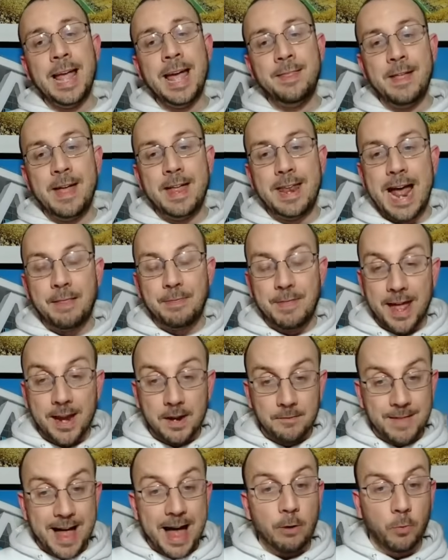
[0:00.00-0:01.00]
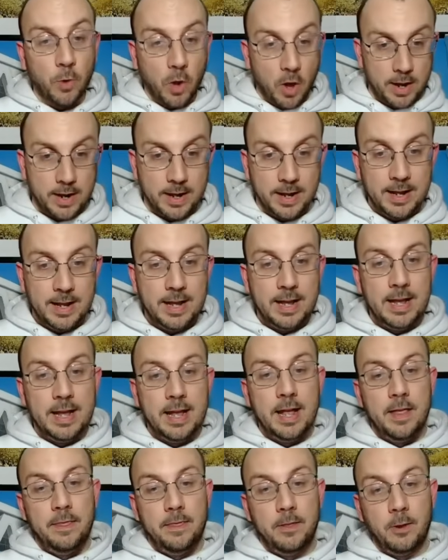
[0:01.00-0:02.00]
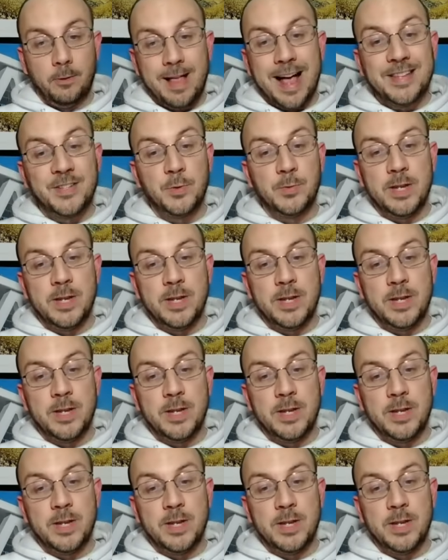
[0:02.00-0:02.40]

And then at the end of that run, their last